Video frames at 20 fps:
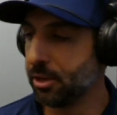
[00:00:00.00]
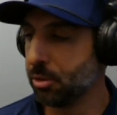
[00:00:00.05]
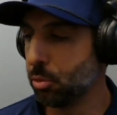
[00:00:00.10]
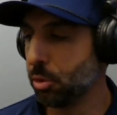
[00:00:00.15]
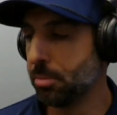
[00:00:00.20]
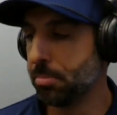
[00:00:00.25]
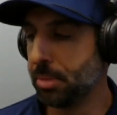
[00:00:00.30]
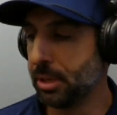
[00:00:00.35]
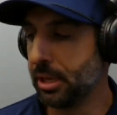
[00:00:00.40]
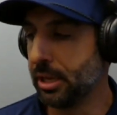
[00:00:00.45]

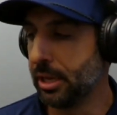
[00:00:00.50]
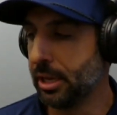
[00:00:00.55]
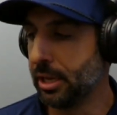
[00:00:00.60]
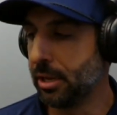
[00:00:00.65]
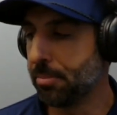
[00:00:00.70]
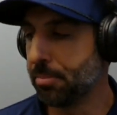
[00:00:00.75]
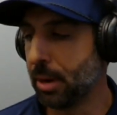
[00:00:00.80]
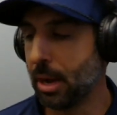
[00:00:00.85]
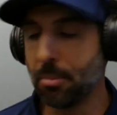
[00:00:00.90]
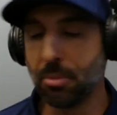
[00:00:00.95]
would be
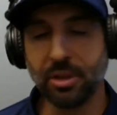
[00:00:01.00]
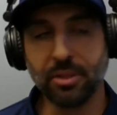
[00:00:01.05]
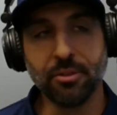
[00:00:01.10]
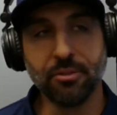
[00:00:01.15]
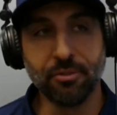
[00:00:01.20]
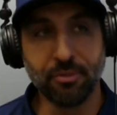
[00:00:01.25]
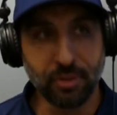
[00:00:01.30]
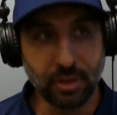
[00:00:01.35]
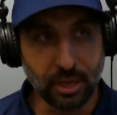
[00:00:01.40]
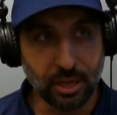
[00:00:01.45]
probably the
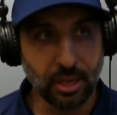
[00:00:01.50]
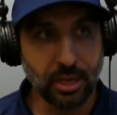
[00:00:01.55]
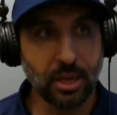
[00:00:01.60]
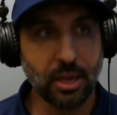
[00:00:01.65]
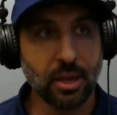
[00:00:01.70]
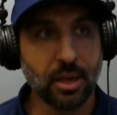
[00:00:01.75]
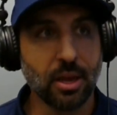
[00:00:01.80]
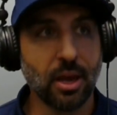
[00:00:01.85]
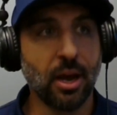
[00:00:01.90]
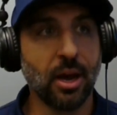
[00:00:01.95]
V
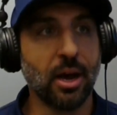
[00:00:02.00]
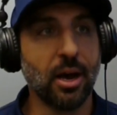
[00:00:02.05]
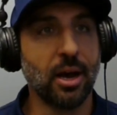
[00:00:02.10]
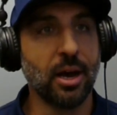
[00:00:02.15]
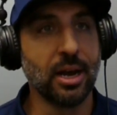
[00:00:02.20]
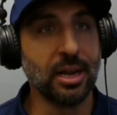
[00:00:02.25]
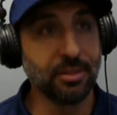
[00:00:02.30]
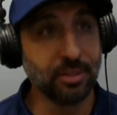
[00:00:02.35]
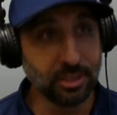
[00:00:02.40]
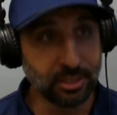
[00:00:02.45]

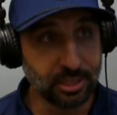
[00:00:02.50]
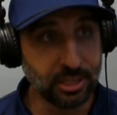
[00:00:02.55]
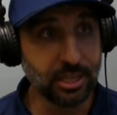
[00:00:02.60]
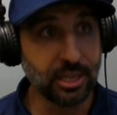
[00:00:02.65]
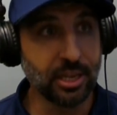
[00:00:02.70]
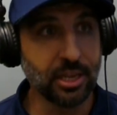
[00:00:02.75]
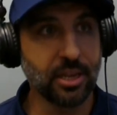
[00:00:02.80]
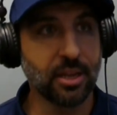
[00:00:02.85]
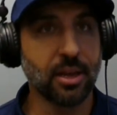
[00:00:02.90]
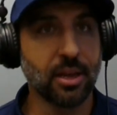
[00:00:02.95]
and the
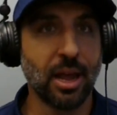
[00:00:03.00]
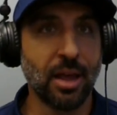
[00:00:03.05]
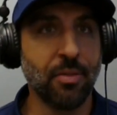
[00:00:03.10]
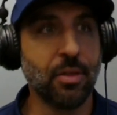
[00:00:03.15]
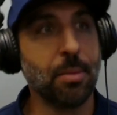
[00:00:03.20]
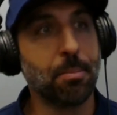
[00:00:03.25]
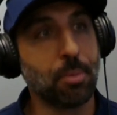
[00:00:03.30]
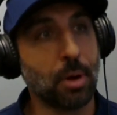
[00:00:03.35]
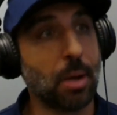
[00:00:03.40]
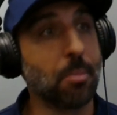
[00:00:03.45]
D, and
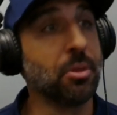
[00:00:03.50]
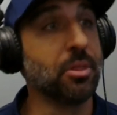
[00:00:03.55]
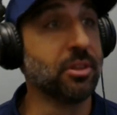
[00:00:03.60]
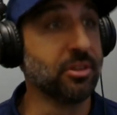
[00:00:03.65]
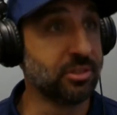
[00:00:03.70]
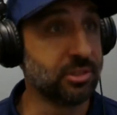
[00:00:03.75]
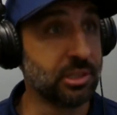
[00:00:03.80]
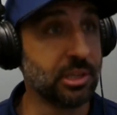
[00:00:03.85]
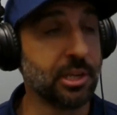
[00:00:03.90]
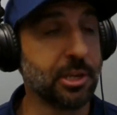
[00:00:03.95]
then probably the C.